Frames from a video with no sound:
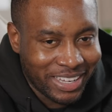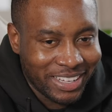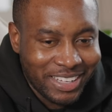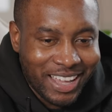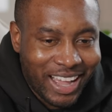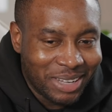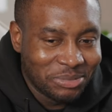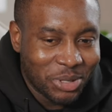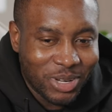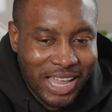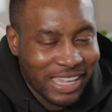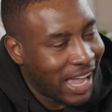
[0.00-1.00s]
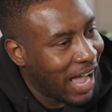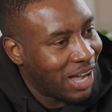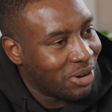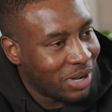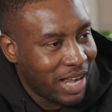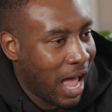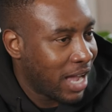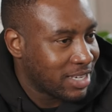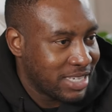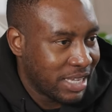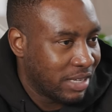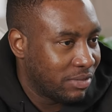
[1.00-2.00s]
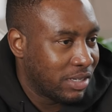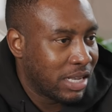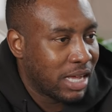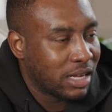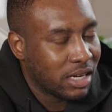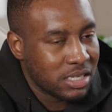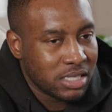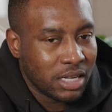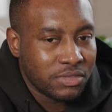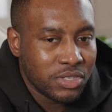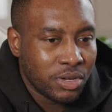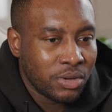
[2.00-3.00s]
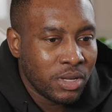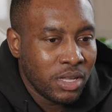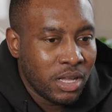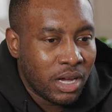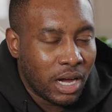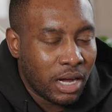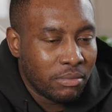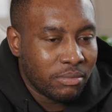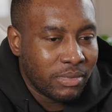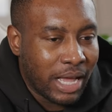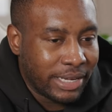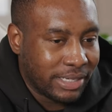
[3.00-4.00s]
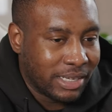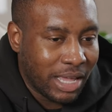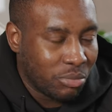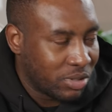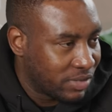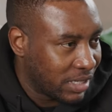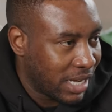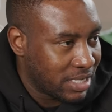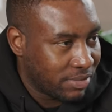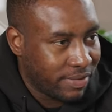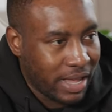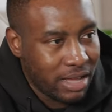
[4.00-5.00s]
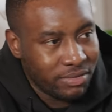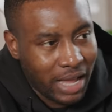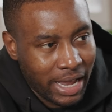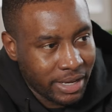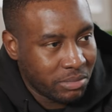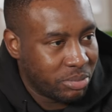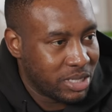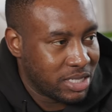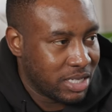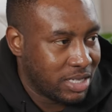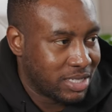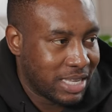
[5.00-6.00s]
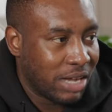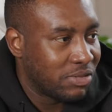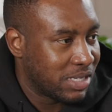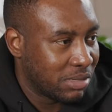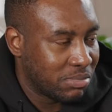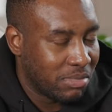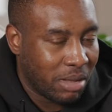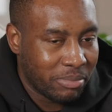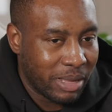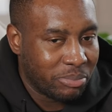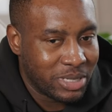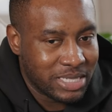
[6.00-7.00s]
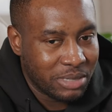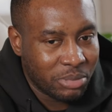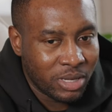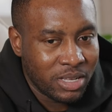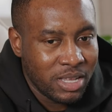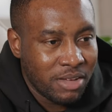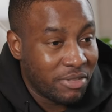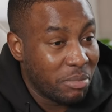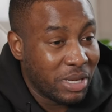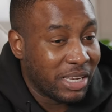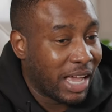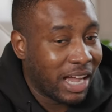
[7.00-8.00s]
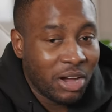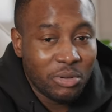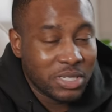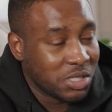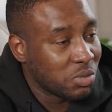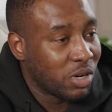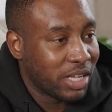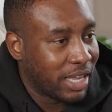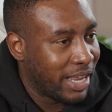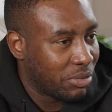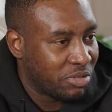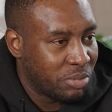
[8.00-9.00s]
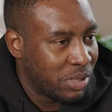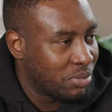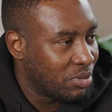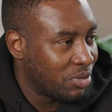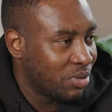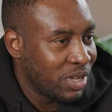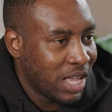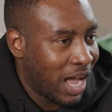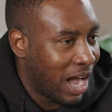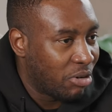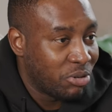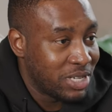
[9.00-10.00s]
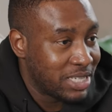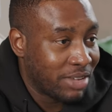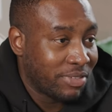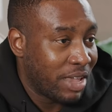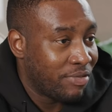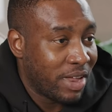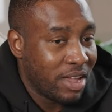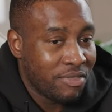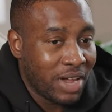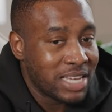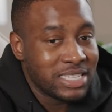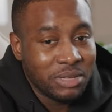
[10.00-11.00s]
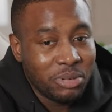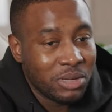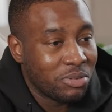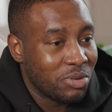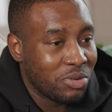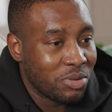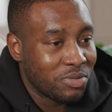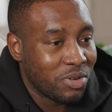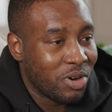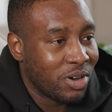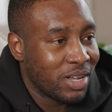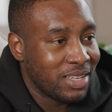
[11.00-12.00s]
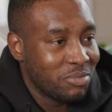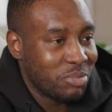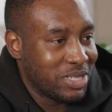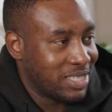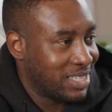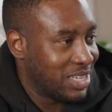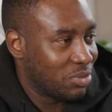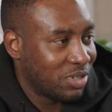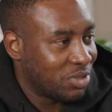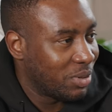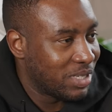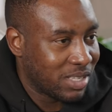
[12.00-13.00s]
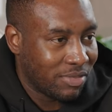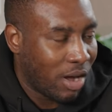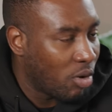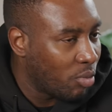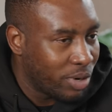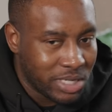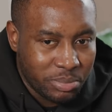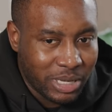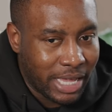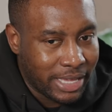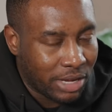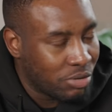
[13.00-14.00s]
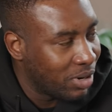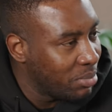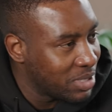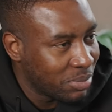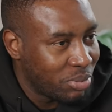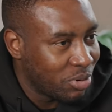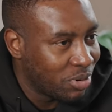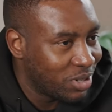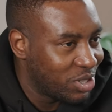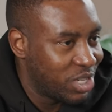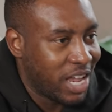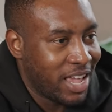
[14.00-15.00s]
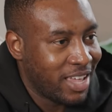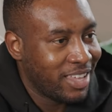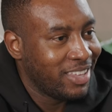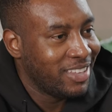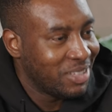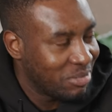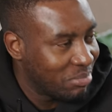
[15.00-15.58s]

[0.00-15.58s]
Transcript: you, yeah. I'm not like out and active and that kind of stuff. So, um, and like with the nine to five and the business, like obviously I'm, I'm mad busy. But for me, like I always just want to connect with people. I always, if if if I see people who have got businesses who are doing stuff, I'll always be like, yeah, cool, let me support, share,